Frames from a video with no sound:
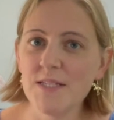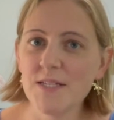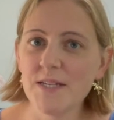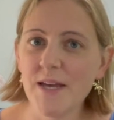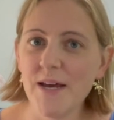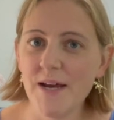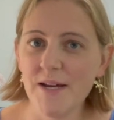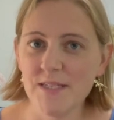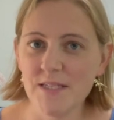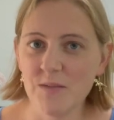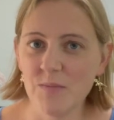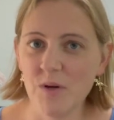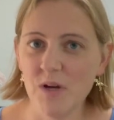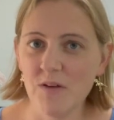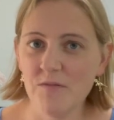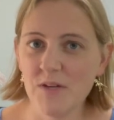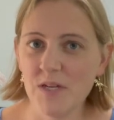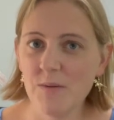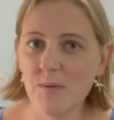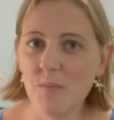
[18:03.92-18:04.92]

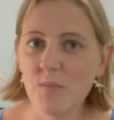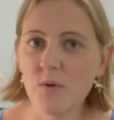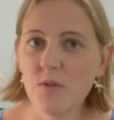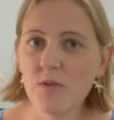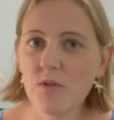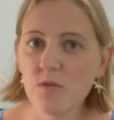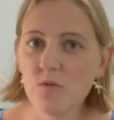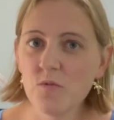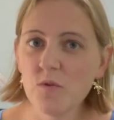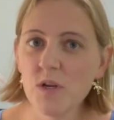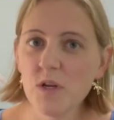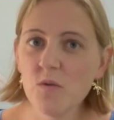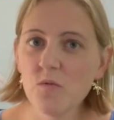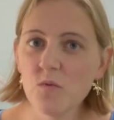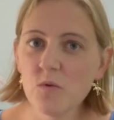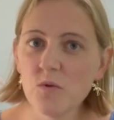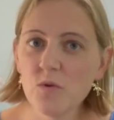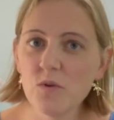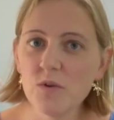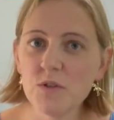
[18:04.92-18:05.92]
Asimov came up with 3
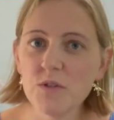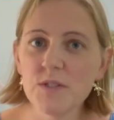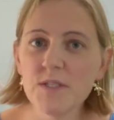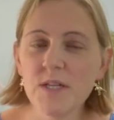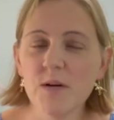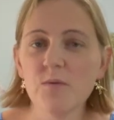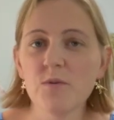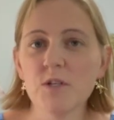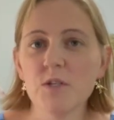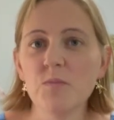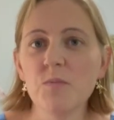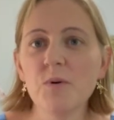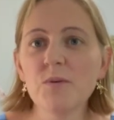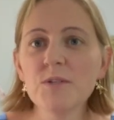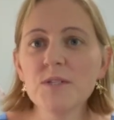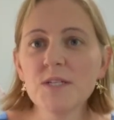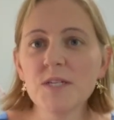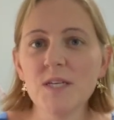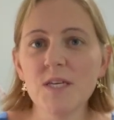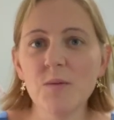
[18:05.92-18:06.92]
rules that were supposed
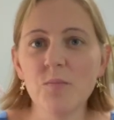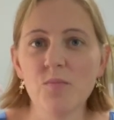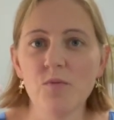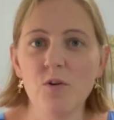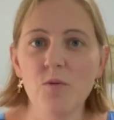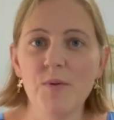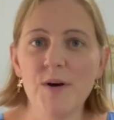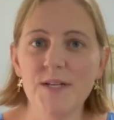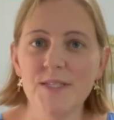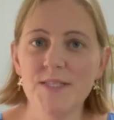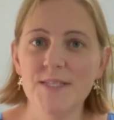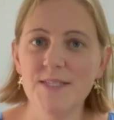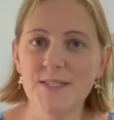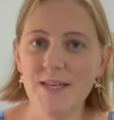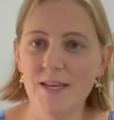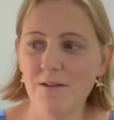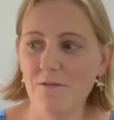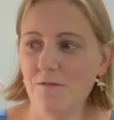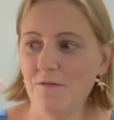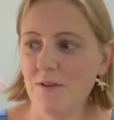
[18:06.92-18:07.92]
to keep robots
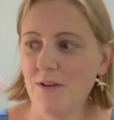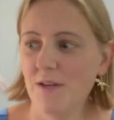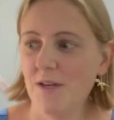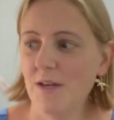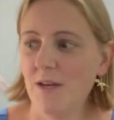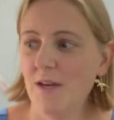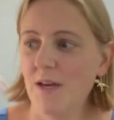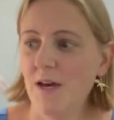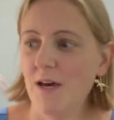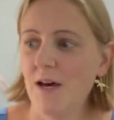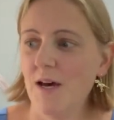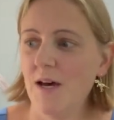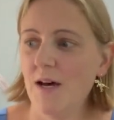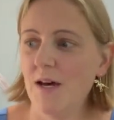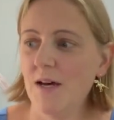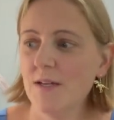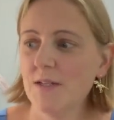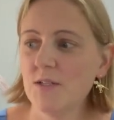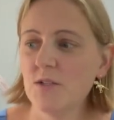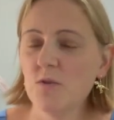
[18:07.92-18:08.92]
safe.
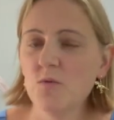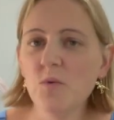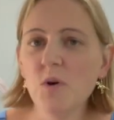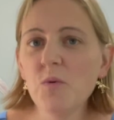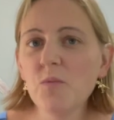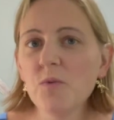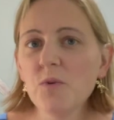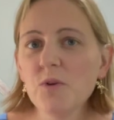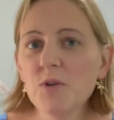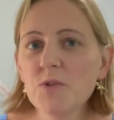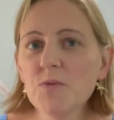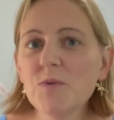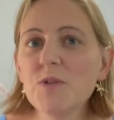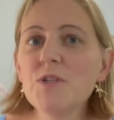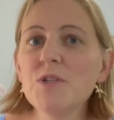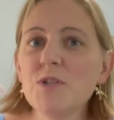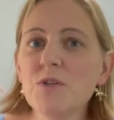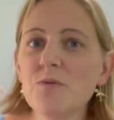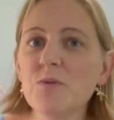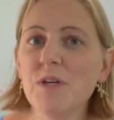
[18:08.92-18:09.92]
So what rules would
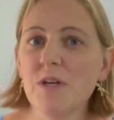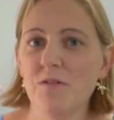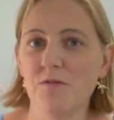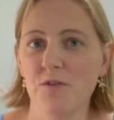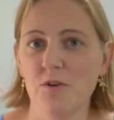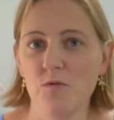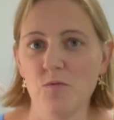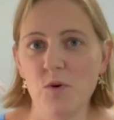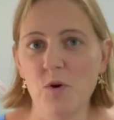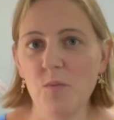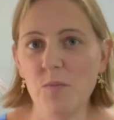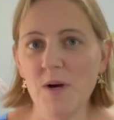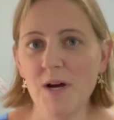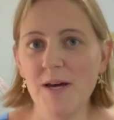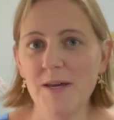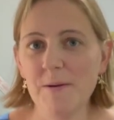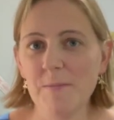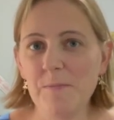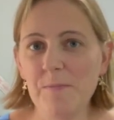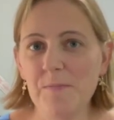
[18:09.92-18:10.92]
you give your
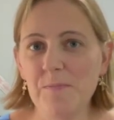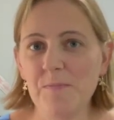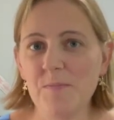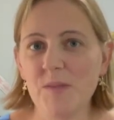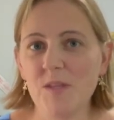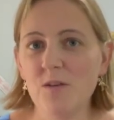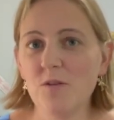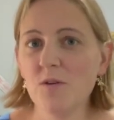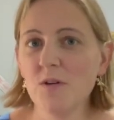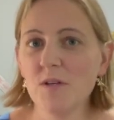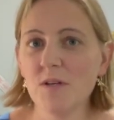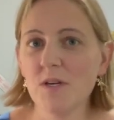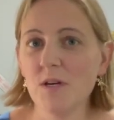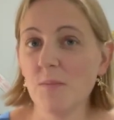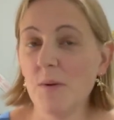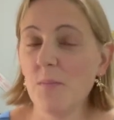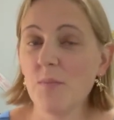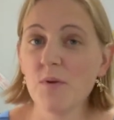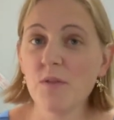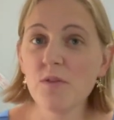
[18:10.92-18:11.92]
robot? You can come
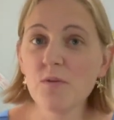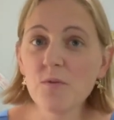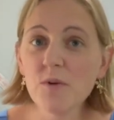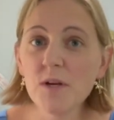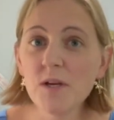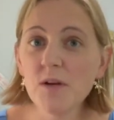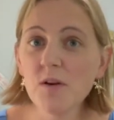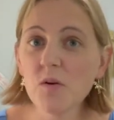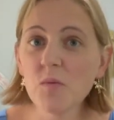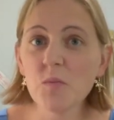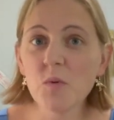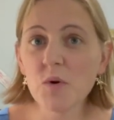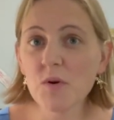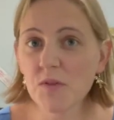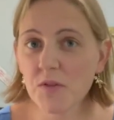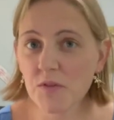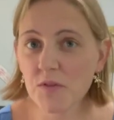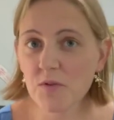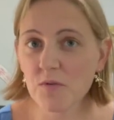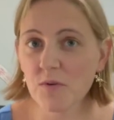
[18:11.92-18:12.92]
up with 3 or more
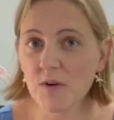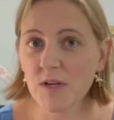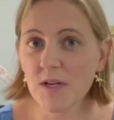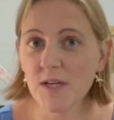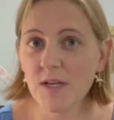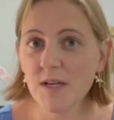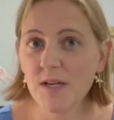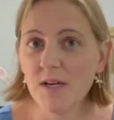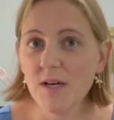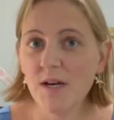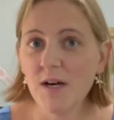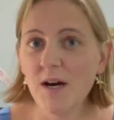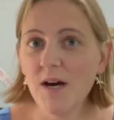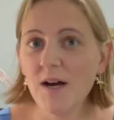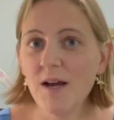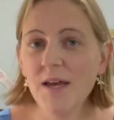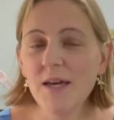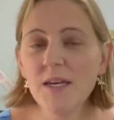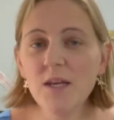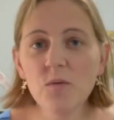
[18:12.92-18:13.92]
than 3,
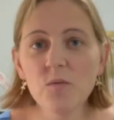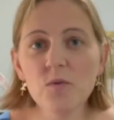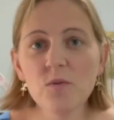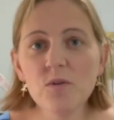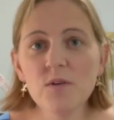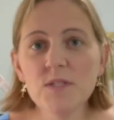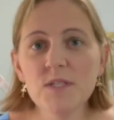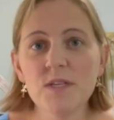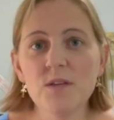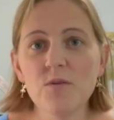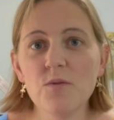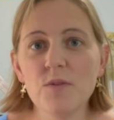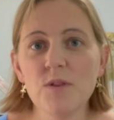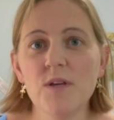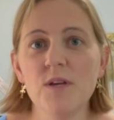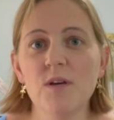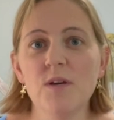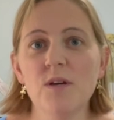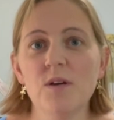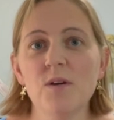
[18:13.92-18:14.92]
any rules that you
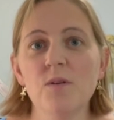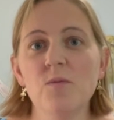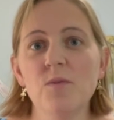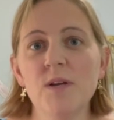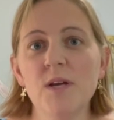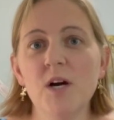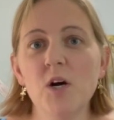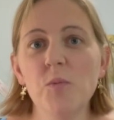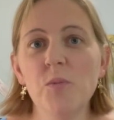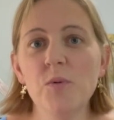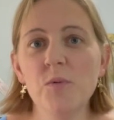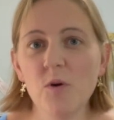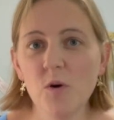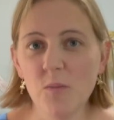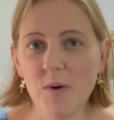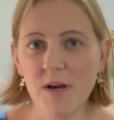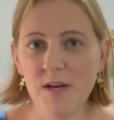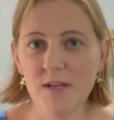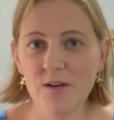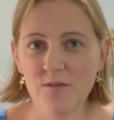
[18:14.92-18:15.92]
think would help a
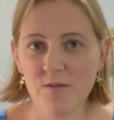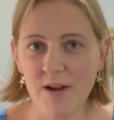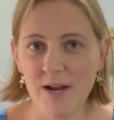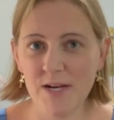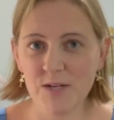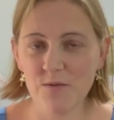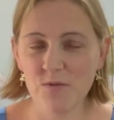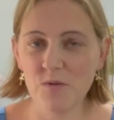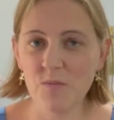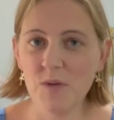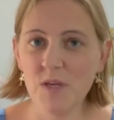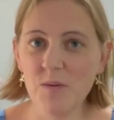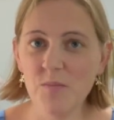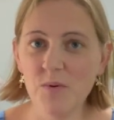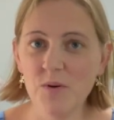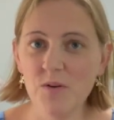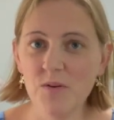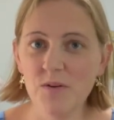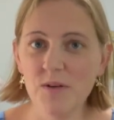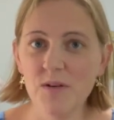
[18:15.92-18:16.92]
robot interact with
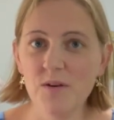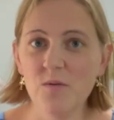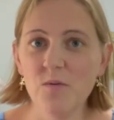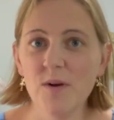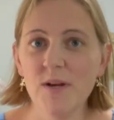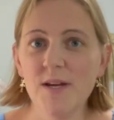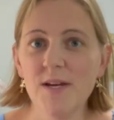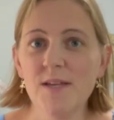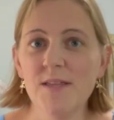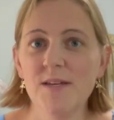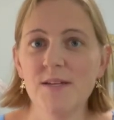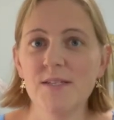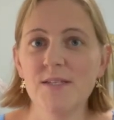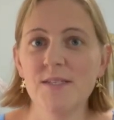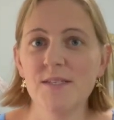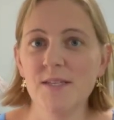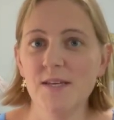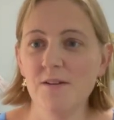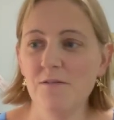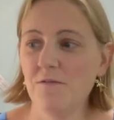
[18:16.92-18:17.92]
people in a way that is safe.